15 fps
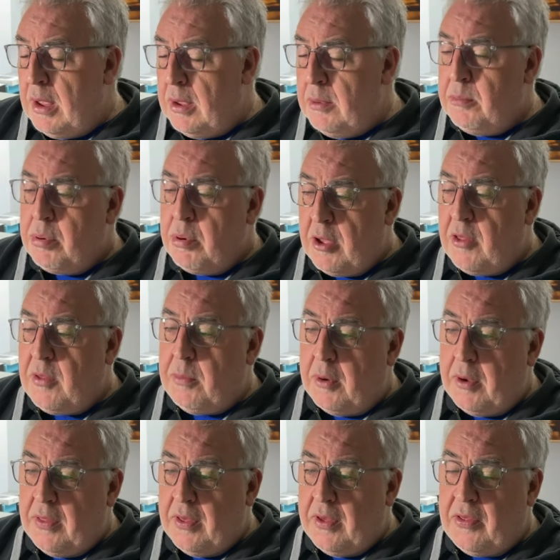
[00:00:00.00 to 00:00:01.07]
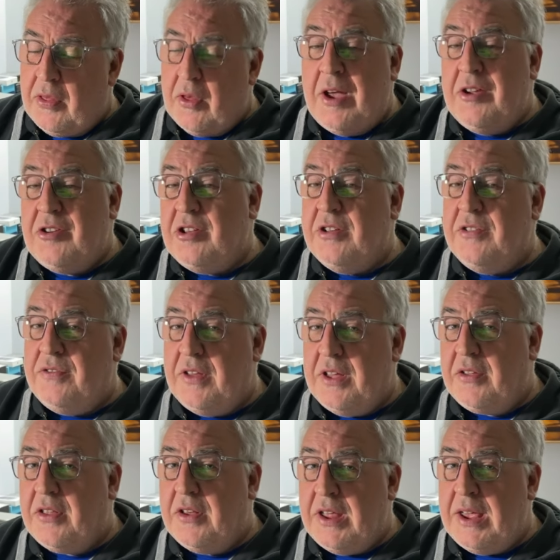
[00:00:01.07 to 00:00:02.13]
impressed by this that I actually
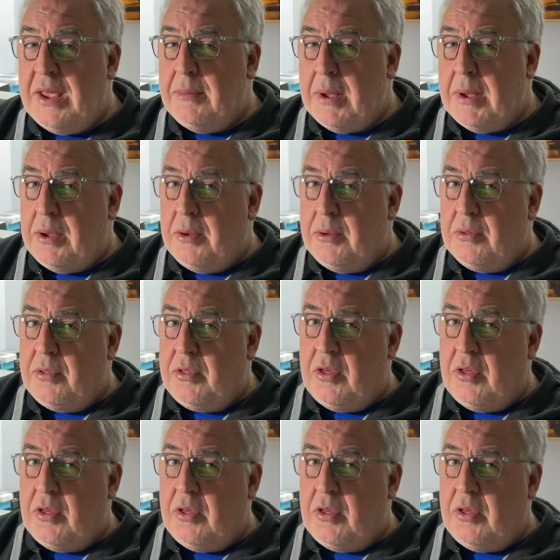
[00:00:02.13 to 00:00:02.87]
flicked an email